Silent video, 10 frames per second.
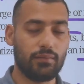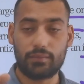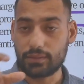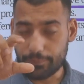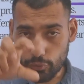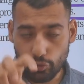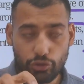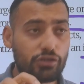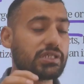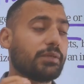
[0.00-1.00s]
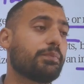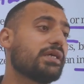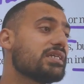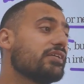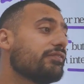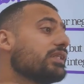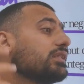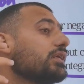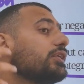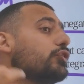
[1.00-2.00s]
The protons are present within
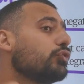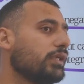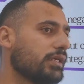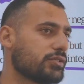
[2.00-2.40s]
the nucleus,